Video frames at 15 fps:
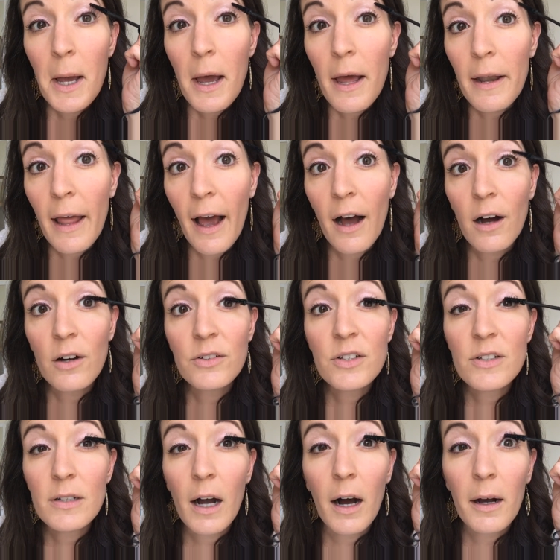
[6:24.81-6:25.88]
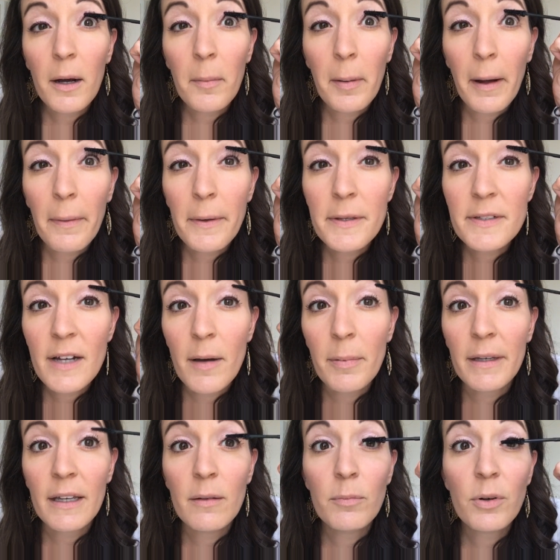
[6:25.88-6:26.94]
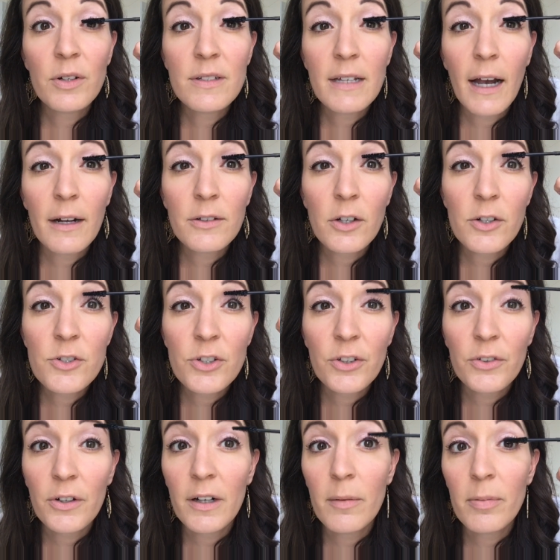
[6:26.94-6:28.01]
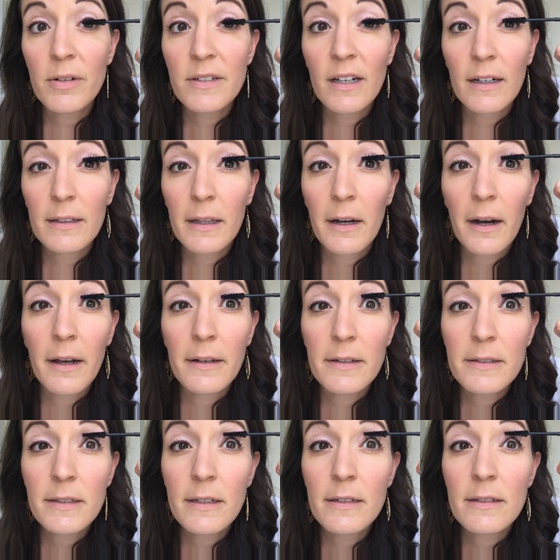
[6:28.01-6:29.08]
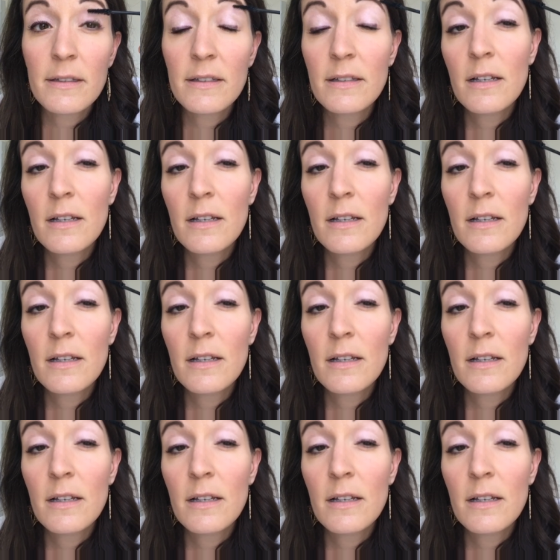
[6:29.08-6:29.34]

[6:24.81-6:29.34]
and how to talk about this topic and protect our children and protect their innocence.